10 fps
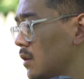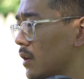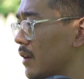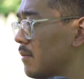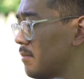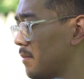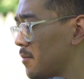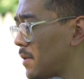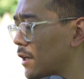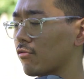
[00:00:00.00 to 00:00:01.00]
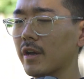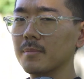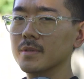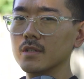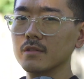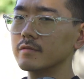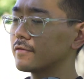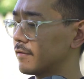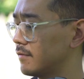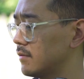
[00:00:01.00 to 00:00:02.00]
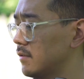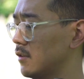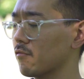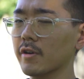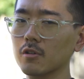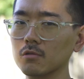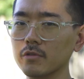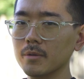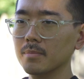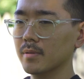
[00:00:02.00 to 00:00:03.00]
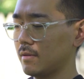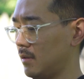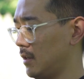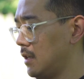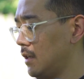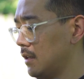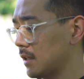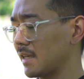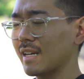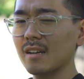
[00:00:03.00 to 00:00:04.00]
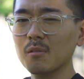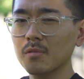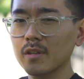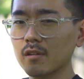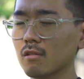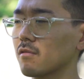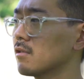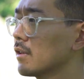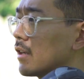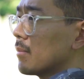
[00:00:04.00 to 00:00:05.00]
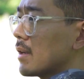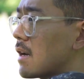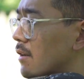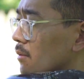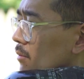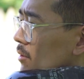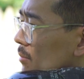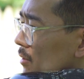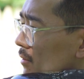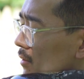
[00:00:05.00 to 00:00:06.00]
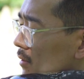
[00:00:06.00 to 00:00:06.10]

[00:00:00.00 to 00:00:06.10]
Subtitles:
And my gripes of the rear grip, again, I don't think are really going to be that noticeable